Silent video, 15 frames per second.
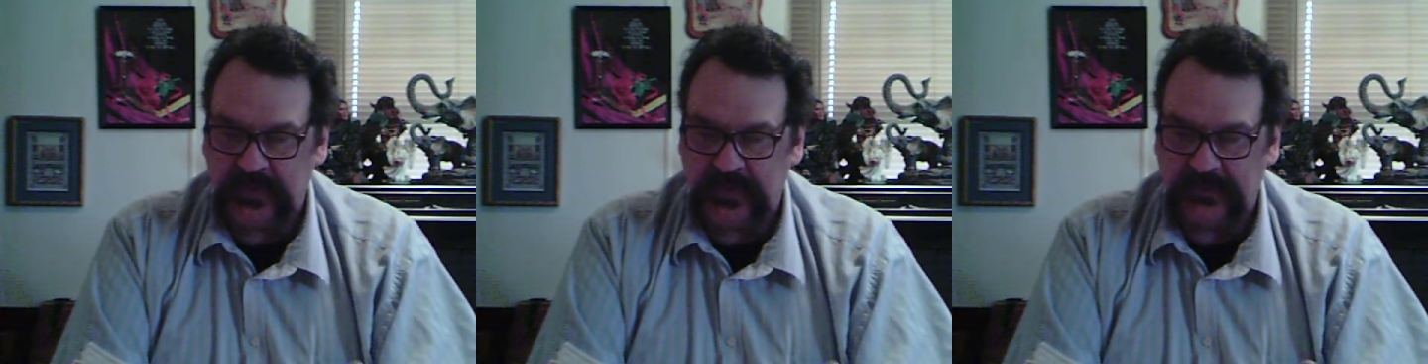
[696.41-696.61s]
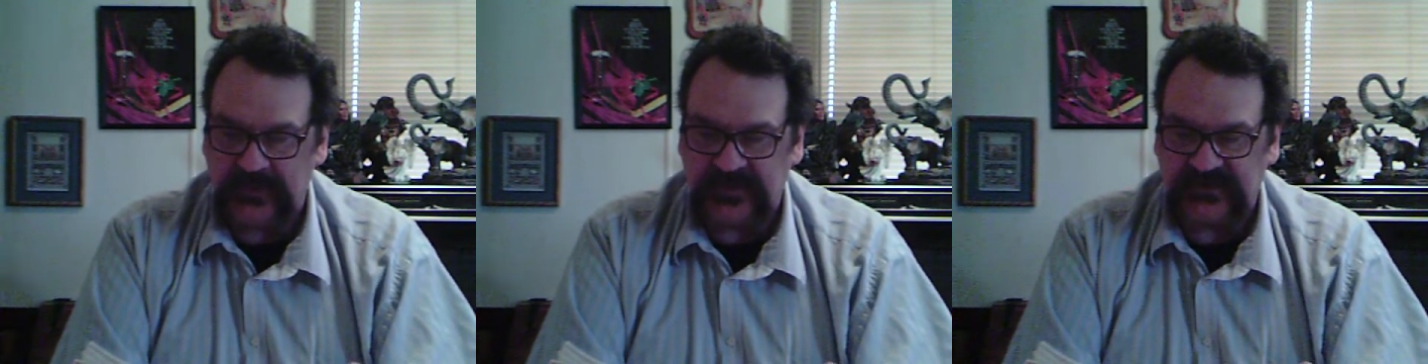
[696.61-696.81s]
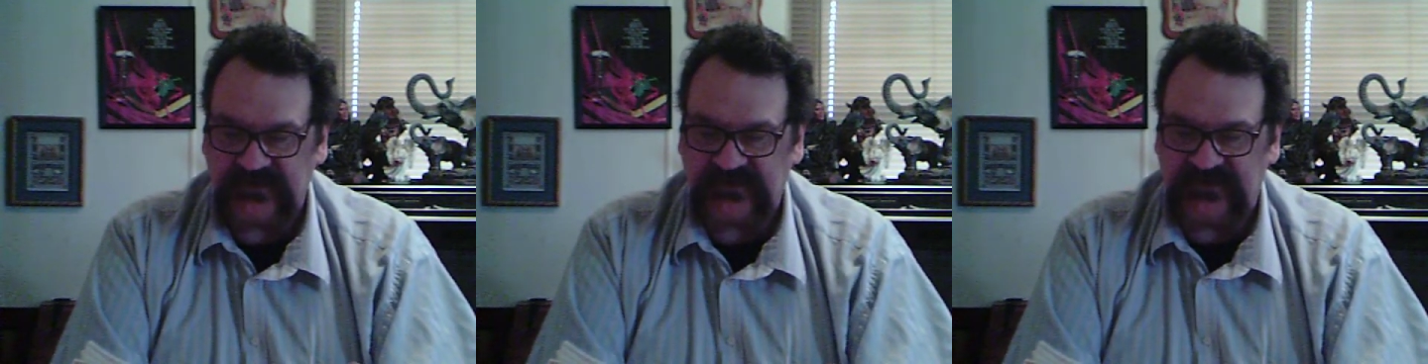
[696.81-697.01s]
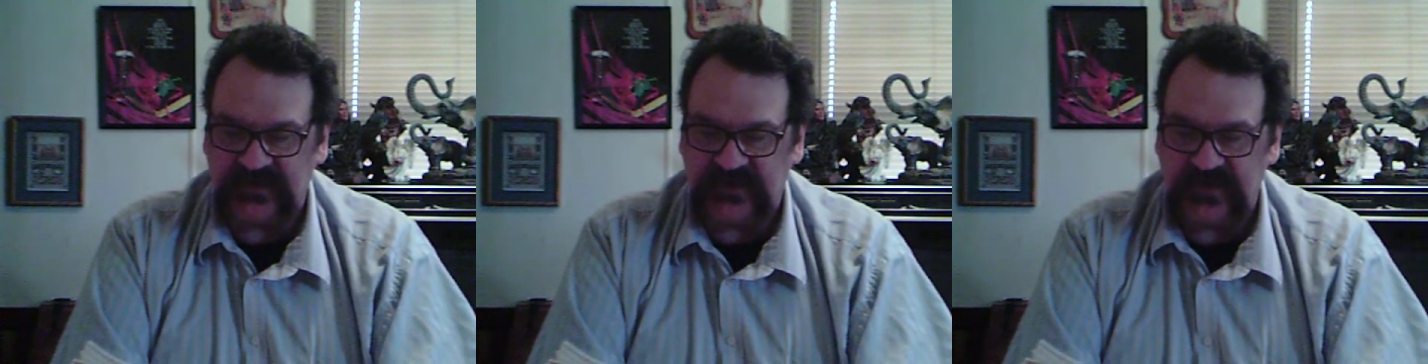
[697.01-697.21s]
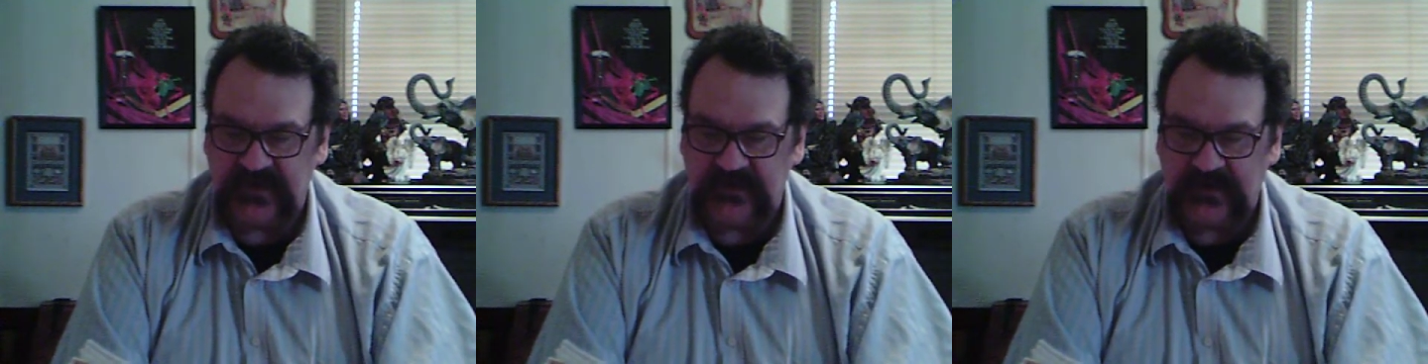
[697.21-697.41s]
people could
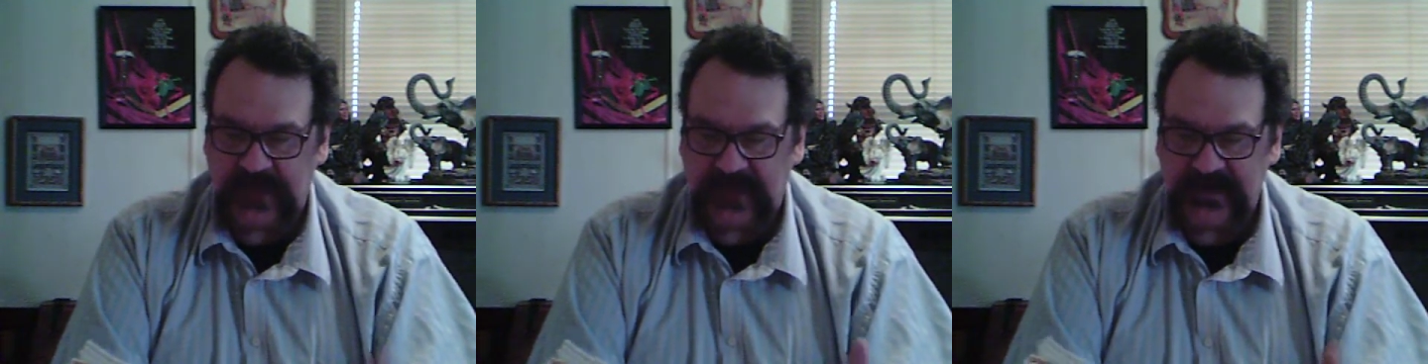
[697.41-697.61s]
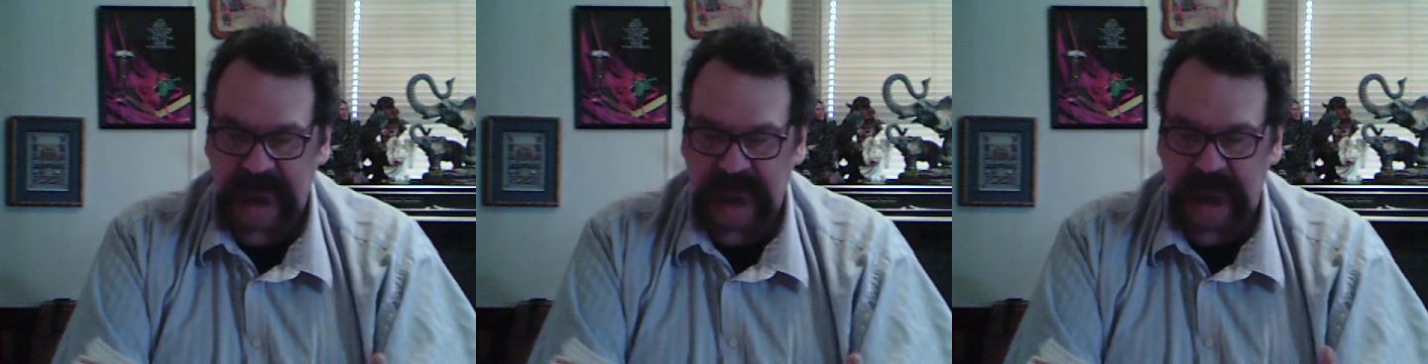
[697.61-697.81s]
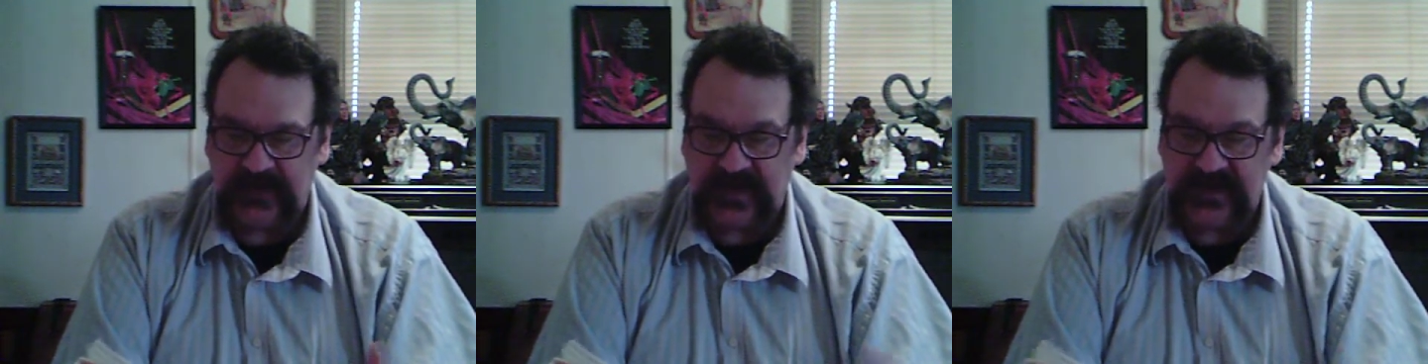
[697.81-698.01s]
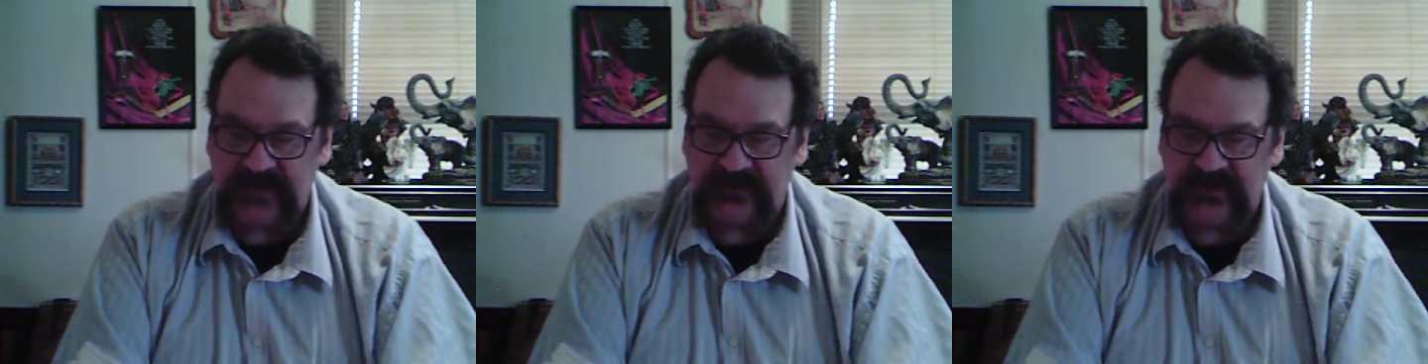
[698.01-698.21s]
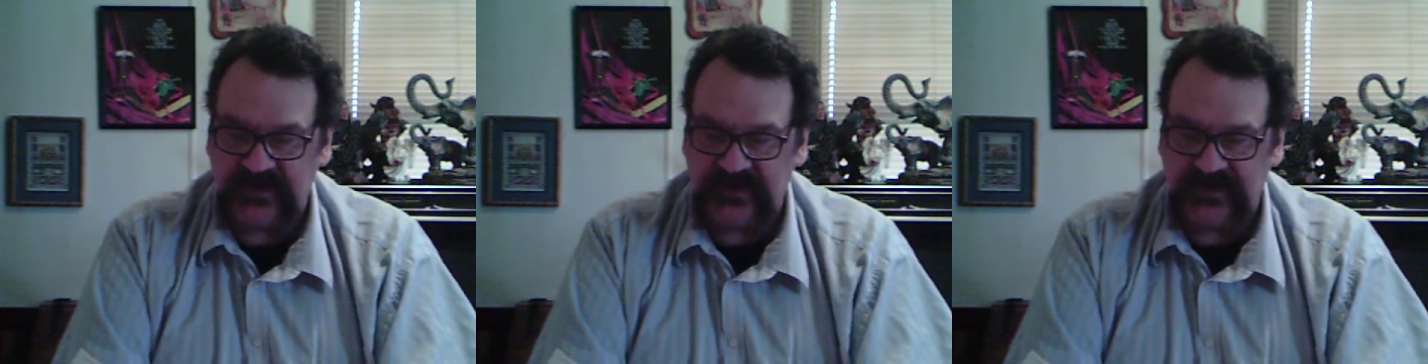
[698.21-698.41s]
see it, but I
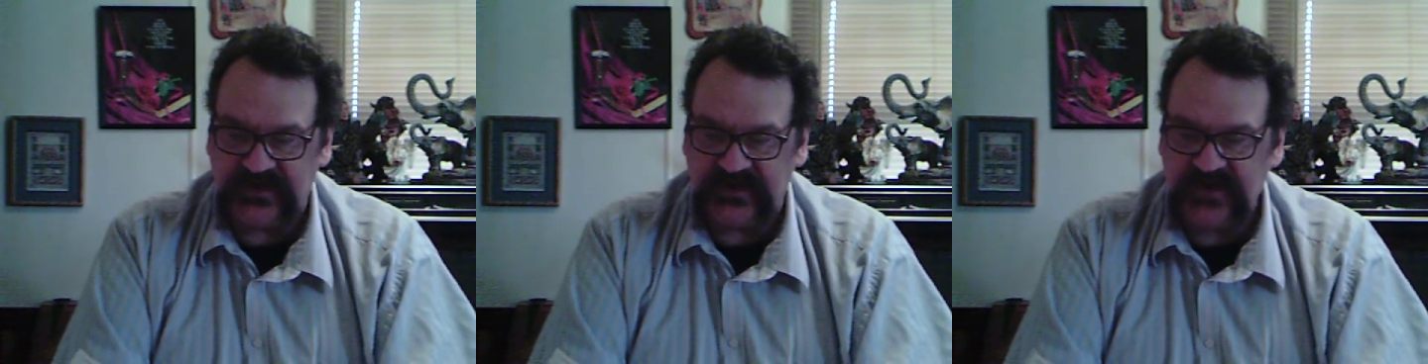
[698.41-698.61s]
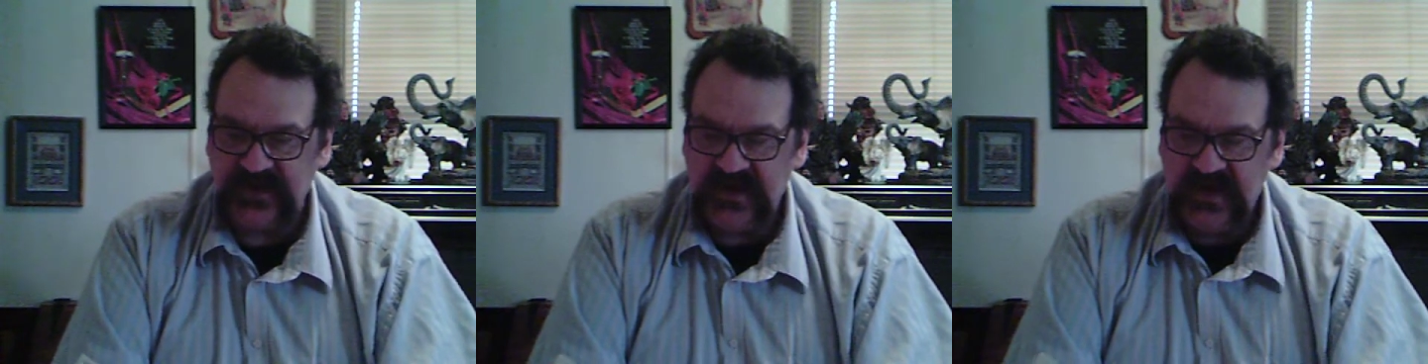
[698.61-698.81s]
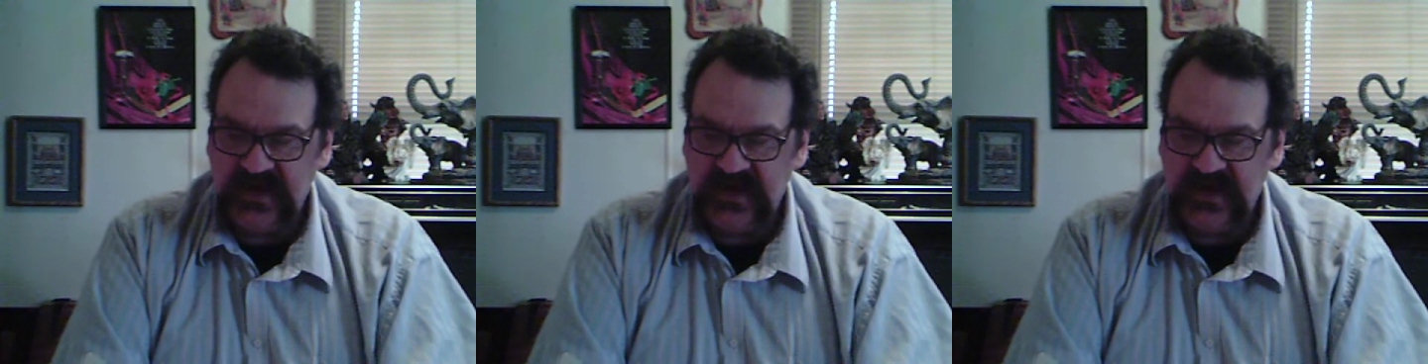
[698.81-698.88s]
never did.